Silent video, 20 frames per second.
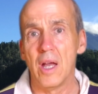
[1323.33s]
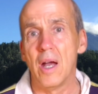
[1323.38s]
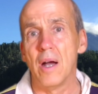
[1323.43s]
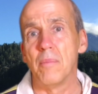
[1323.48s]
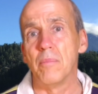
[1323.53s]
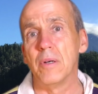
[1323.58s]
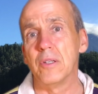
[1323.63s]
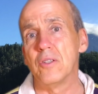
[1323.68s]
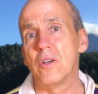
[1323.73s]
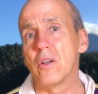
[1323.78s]

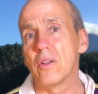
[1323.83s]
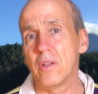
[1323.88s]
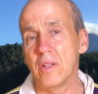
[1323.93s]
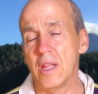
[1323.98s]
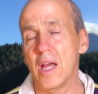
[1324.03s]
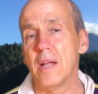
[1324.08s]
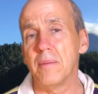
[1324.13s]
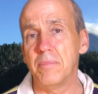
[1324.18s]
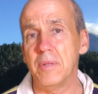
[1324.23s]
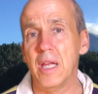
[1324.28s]
But not only
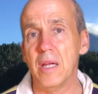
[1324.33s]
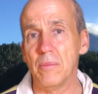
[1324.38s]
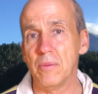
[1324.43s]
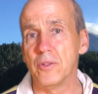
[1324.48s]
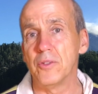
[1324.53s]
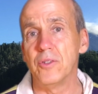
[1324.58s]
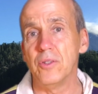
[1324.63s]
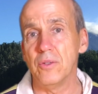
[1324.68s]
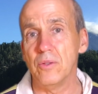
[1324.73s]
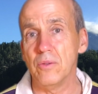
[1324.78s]
that, be able
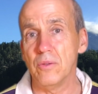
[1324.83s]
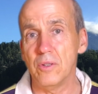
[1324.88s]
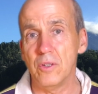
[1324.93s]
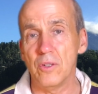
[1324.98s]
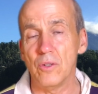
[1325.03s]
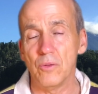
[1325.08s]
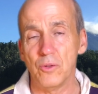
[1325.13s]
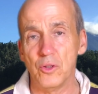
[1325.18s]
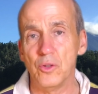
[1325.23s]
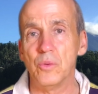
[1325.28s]
to
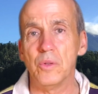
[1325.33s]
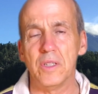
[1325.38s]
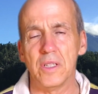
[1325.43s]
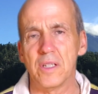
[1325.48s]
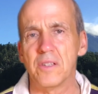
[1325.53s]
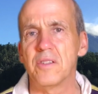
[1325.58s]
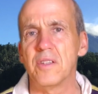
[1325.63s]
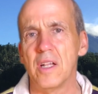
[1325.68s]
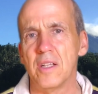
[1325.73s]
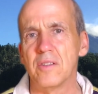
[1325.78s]
do an
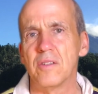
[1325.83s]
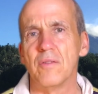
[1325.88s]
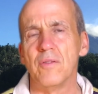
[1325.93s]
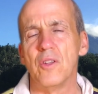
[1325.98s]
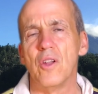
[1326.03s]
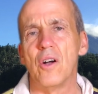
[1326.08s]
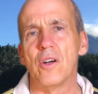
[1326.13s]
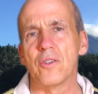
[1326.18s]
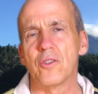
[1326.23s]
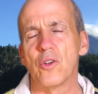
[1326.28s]
extensive
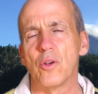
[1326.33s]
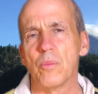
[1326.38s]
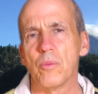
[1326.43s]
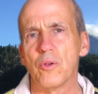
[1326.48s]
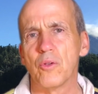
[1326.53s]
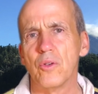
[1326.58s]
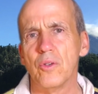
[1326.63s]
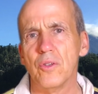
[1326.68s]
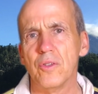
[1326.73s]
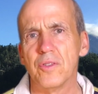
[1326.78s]
long-term
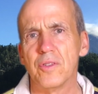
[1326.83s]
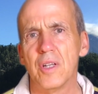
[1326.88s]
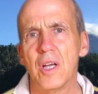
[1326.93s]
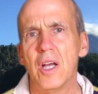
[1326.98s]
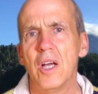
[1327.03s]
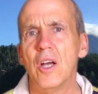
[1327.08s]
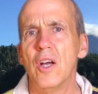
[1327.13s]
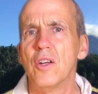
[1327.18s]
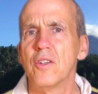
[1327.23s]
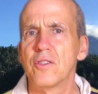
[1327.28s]
cruise.
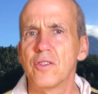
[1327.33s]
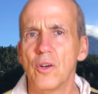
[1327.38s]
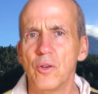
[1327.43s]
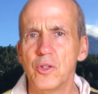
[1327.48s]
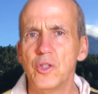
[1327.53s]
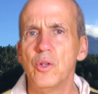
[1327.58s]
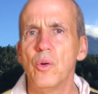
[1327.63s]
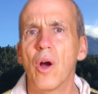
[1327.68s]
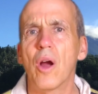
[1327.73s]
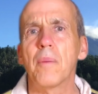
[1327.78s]
So
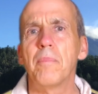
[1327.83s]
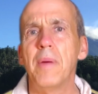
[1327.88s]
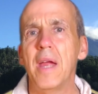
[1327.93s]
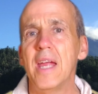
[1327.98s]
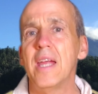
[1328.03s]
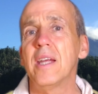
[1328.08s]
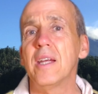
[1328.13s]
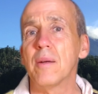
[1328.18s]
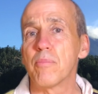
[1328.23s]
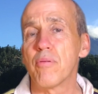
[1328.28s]
you are
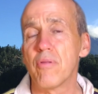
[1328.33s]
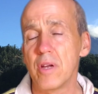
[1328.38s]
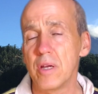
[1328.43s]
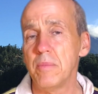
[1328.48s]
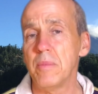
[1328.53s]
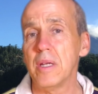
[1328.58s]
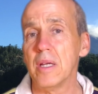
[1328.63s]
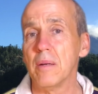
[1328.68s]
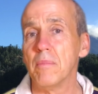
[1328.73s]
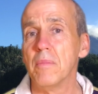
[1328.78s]
paying a
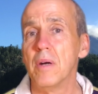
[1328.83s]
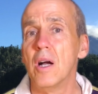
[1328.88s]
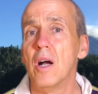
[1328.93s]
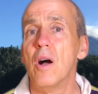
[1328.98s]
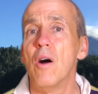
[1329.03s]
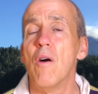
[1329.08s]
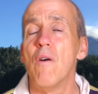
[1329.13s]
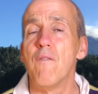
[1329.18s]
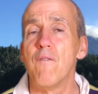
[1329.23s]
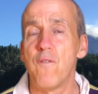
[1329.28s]
premium
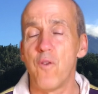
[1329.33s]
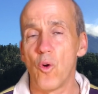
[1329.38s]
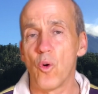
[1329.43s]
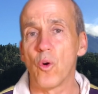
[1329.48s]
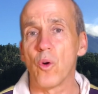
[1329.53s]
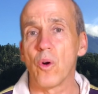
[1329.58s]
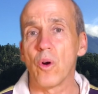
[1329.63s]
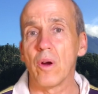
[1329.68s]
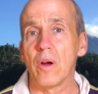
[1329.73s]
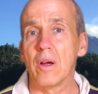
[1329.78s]

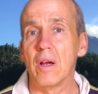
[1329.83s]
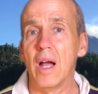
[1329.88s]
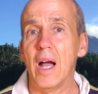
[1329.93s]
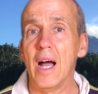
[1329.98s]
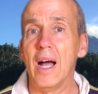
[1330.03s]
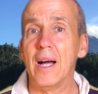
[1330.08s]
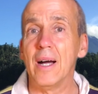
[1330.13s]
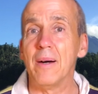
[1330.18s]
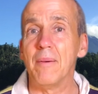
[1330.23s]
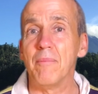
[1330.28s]
for
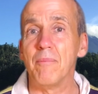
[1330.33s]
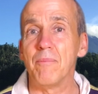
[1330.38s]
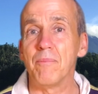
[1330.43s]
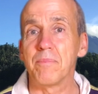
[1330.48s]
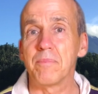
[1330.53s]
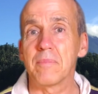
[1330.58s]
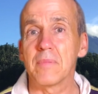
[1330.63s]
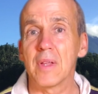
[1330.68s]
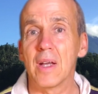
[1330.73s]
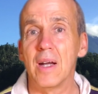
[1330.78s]

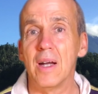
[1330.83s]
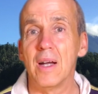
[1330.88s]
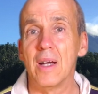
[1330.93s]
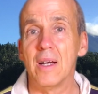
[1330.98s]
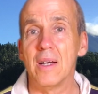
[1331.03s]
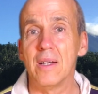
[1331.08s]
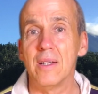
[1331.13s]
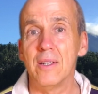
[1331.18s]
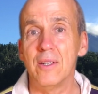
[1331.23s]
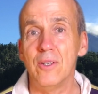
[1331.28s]

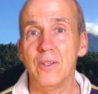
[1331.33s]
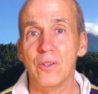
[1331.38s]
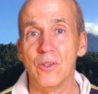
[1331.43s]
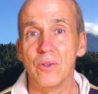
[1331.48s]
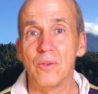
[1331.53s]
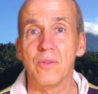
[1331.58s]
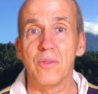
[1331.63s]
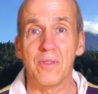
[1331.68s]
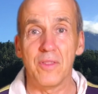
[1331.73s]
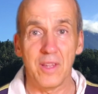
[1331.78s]

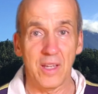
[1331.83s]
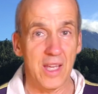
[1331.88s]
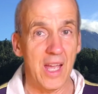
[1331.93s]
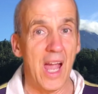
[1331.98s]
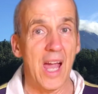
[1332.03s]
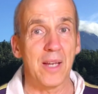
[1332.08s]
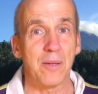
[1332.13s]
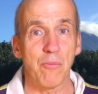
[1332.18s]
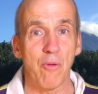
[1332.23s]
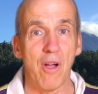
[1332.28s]
the
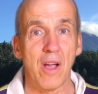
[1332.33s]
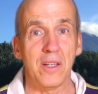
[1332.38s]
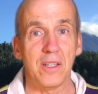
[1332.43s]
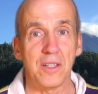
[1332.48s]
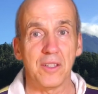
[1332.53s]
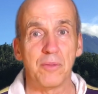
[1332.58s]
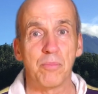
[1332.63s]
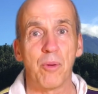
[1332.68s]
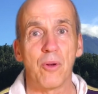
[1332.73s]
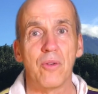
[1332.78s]
catamaran
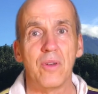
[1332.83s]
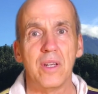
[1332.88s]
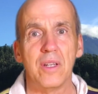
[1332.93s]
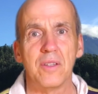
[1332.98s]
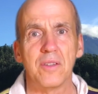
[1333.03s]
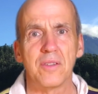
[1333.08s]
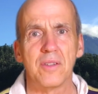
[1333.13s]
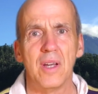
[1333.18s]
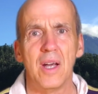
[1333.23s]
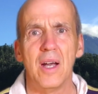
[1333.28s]

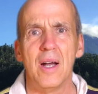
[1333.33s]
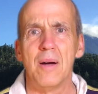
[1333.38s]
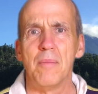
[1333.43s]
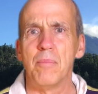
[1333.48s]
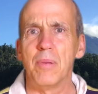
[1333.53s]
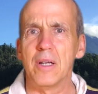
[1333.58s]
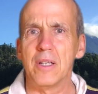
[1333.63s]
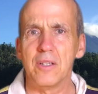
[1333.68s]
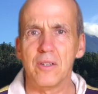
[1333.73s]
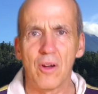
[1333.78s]
experience,
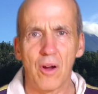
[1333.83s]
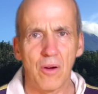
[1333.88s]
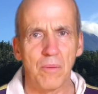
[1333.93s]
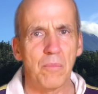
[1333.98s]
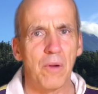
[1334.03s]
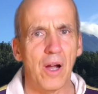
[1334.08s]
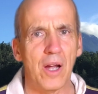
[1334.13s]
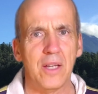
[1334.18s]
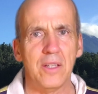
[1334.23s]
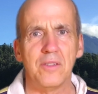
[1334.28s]
but in our
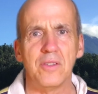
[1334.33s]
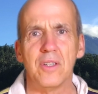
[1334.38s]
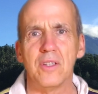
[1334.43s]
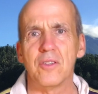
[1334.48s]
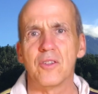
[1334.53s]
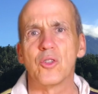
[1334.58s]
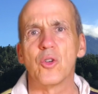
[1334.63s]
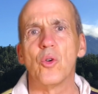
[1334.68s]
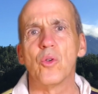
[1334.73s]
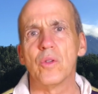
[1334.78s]
minds, it's
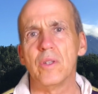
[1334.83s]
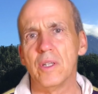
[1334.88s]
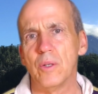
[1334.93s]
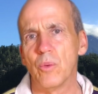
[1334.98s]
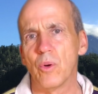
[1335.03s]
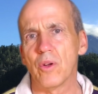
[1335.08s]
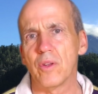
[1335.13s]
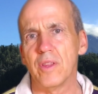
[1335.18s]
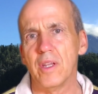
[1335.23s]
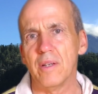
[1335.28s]
totally
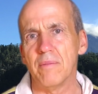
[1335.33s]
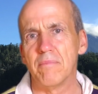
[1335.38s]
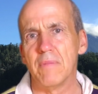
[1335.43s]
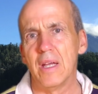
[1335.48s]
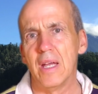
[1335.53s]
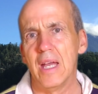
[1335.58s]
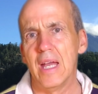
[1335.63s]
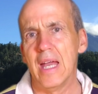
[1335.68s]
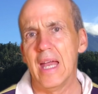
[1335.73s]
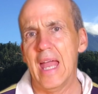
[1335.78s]
worth it.
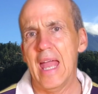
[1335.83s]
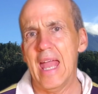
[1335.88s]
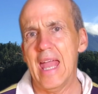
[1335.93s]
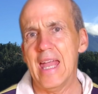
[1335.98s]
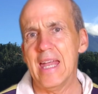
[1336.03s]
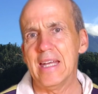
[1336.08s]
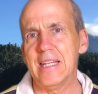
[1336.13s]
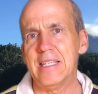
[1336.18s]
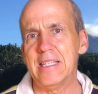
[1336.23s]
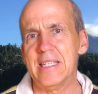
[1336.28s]

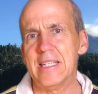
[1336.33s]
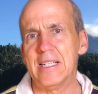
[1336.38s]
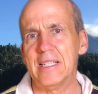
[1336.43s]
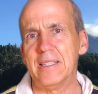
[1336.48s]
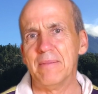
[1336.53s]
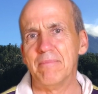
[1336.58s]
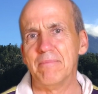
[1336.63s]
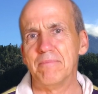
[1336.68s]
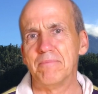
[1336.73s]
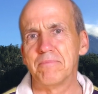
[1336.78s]
And
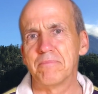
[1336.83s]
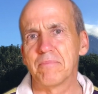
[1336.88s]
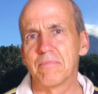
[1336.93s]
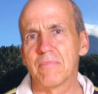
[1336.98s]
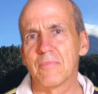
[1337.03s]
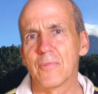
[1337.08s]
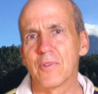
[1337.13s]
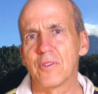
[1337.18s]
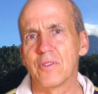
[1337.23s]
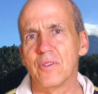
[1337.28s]

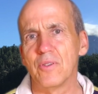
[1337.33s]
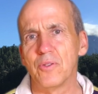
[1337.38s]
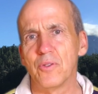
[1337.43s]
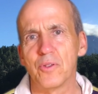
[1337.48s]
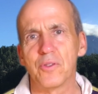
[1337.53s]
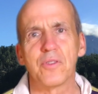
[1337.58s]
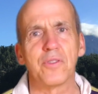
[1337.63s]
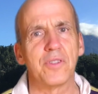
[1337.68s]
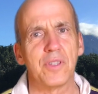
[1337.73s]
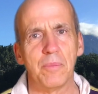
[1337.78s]
so
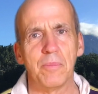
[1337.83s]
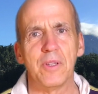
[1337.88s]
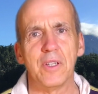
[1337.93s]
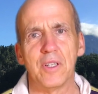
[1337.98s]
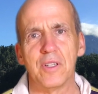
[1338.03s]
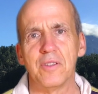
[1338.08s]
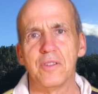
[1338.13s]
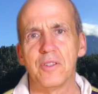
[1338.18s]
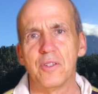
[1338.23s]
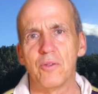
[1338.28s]
those are some of the
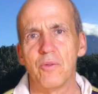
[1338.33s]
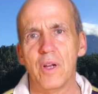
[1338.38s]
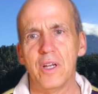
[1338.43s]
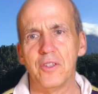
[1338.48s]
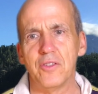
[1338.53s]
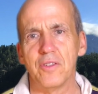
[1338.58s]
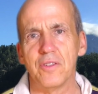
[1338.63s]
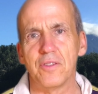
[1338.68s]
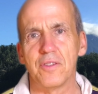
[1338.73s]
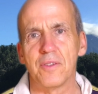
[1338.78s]

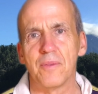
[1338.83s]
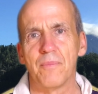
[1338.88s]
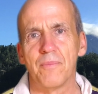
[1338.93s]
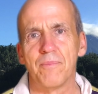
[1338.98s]
considerations.